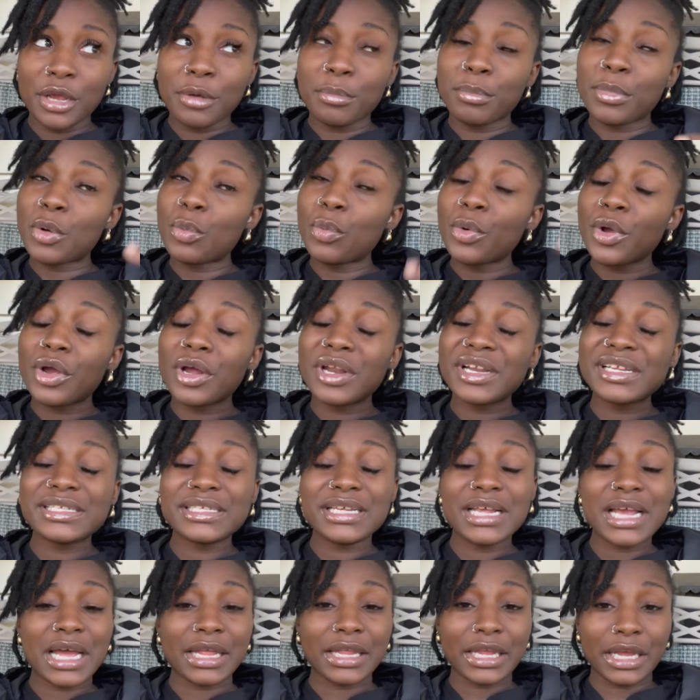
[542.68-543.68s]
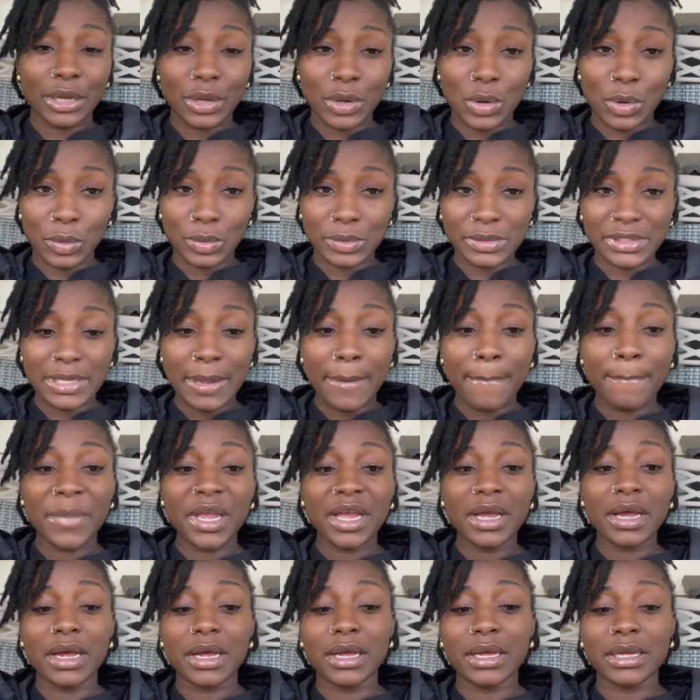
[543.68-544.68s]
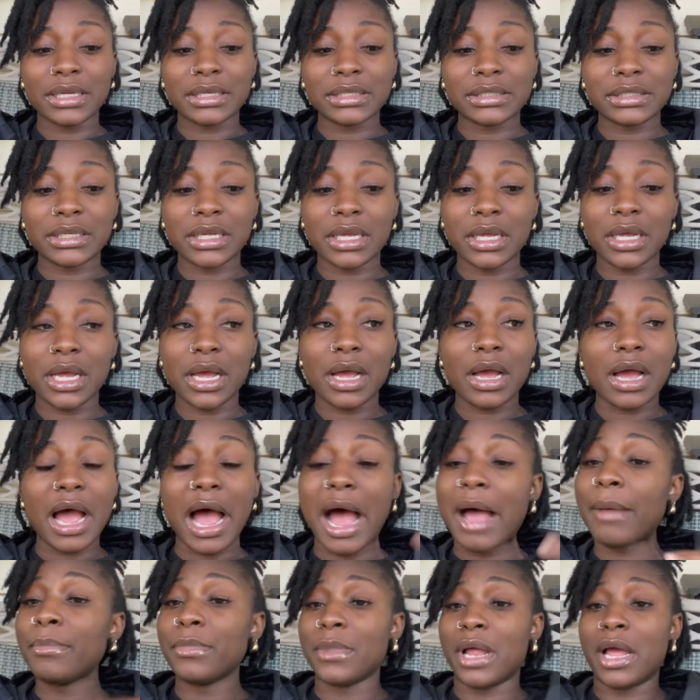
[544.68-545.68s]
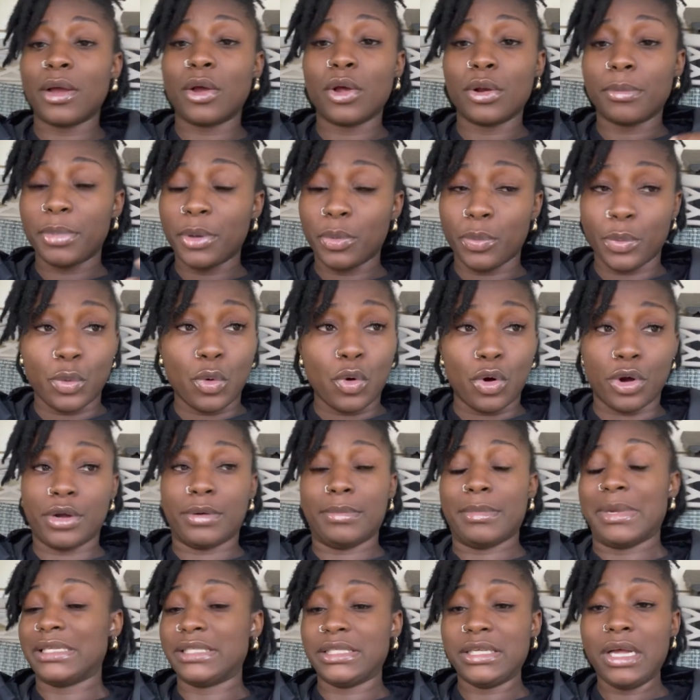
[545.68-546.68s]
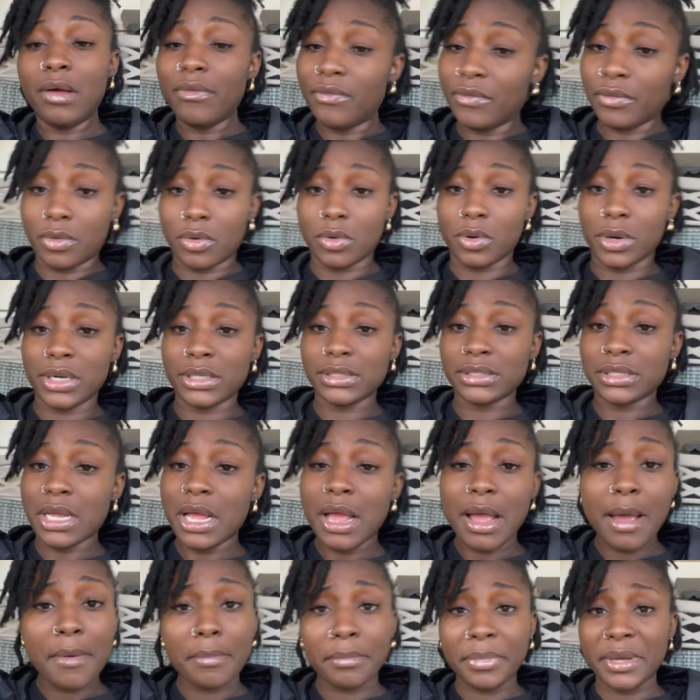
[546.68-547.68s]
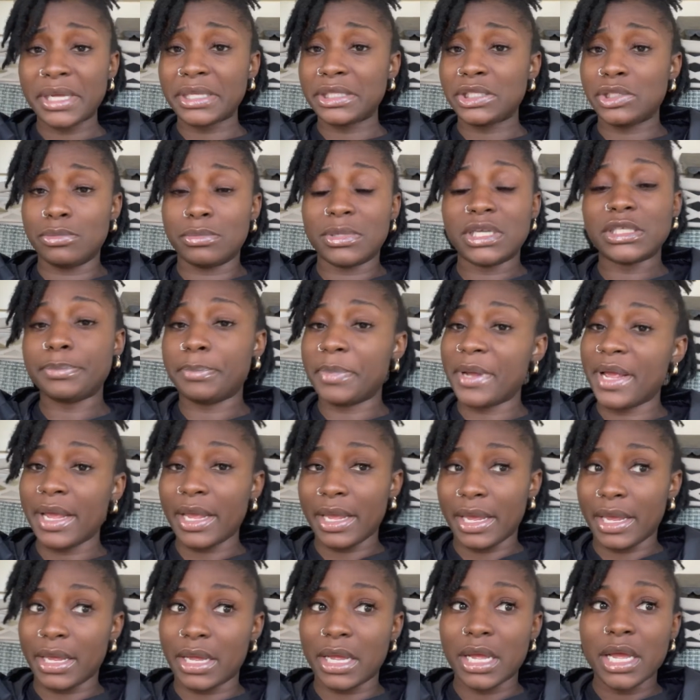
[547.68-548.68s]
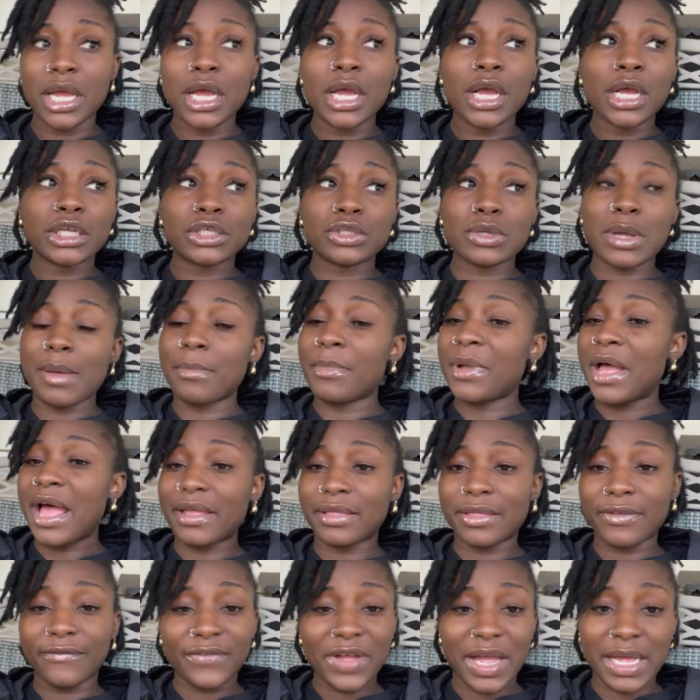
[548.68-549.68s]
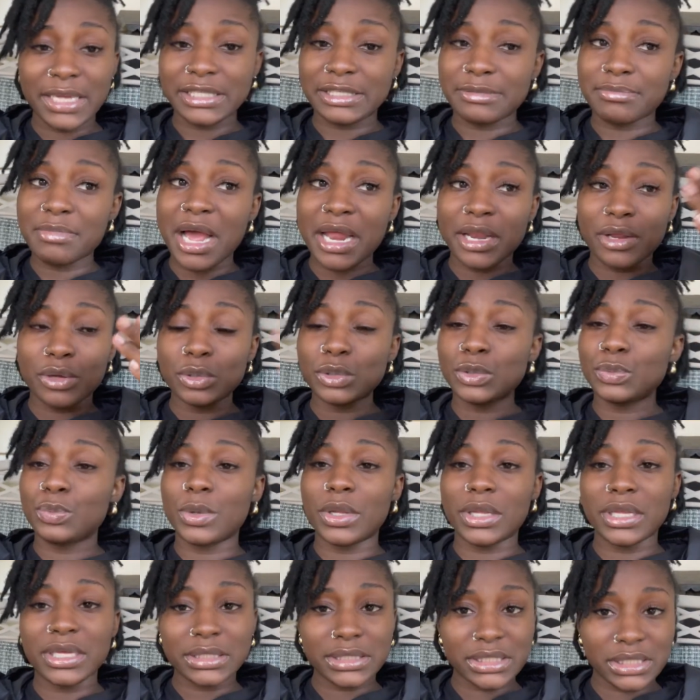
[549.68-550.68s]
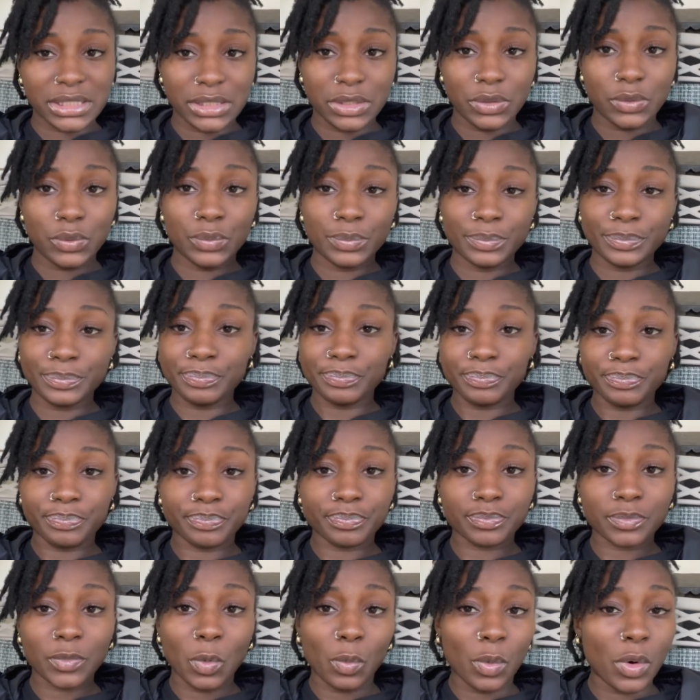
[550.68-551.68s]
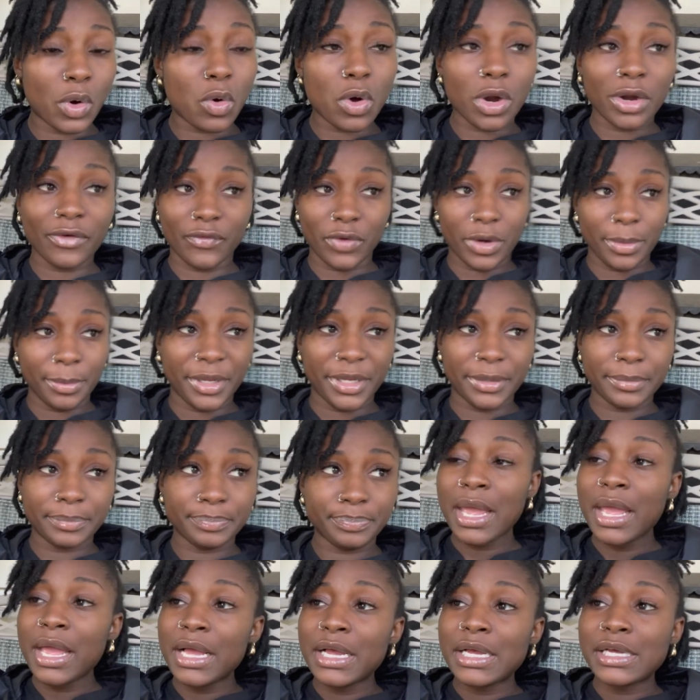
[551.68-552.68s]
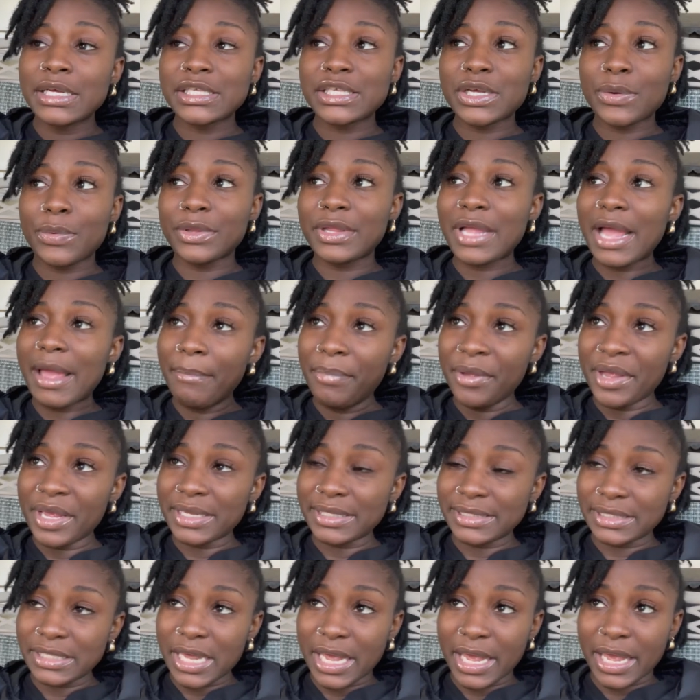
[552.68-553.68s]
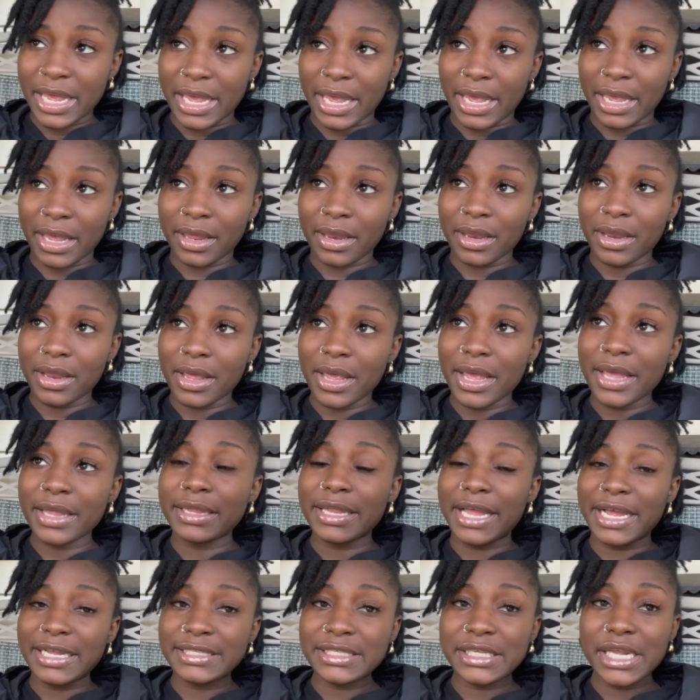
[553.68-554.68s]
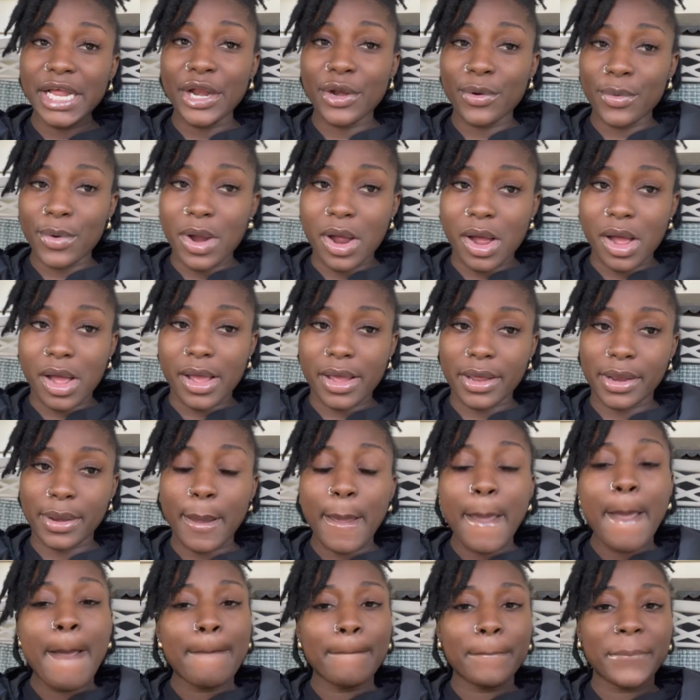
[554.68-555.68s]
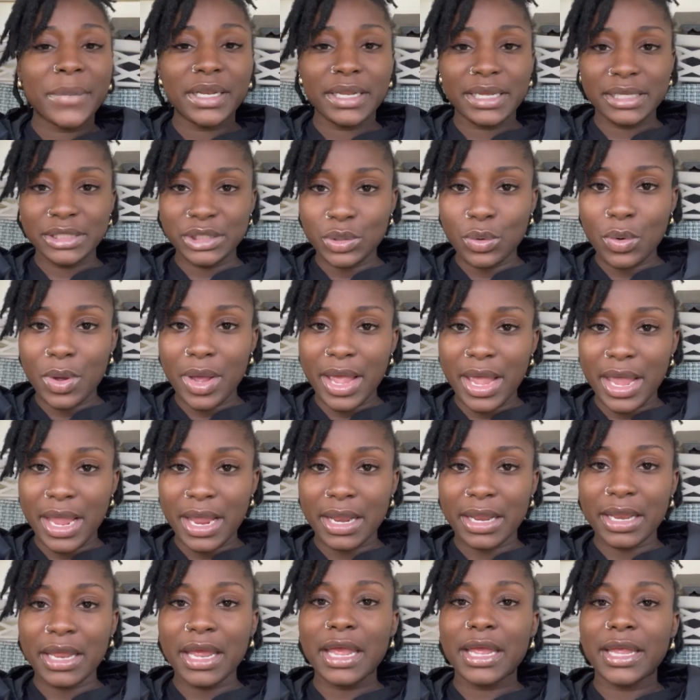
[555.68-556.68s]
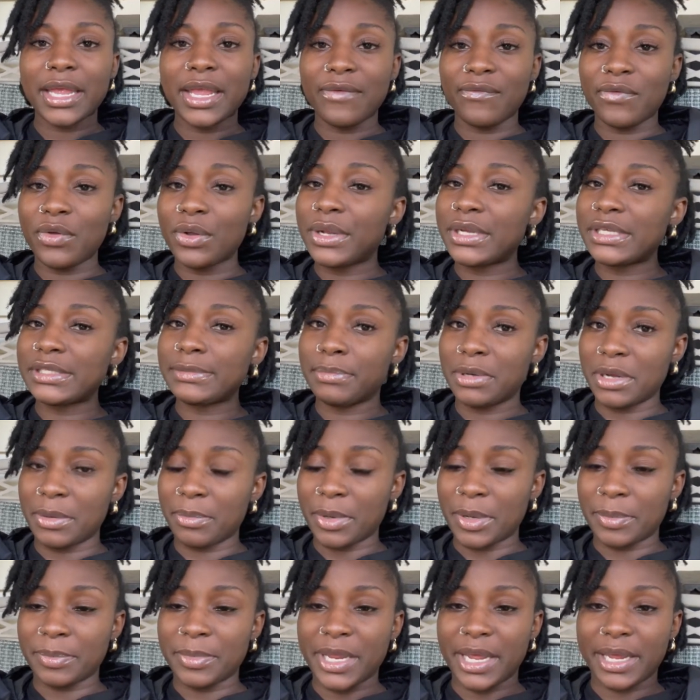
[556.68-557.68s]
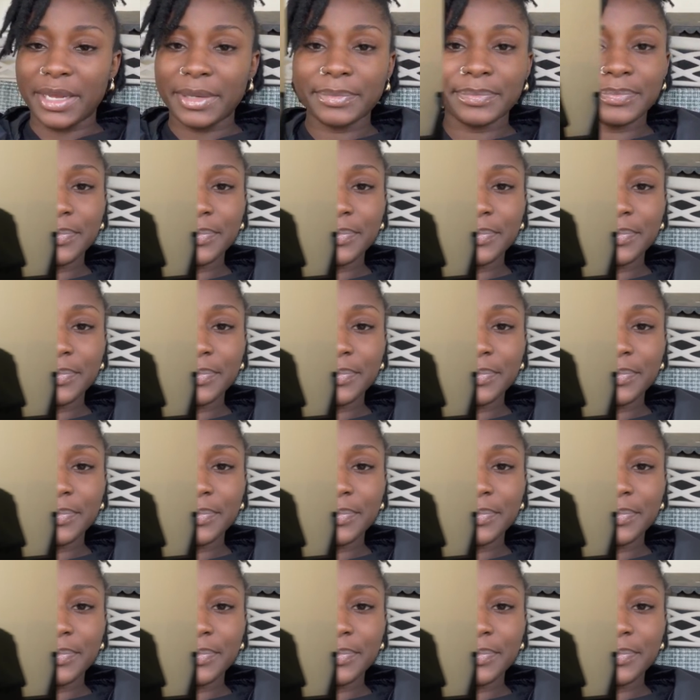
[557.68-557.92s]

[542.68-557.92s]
But we're gonna see how that goes, because I'm not gonna be recording myself, of course. I'm gonna be in too much pain. So I'm gonna have to find somebody who's willing to record for me. So with that being said, that's later on, but let's go ahead and give you this bump update.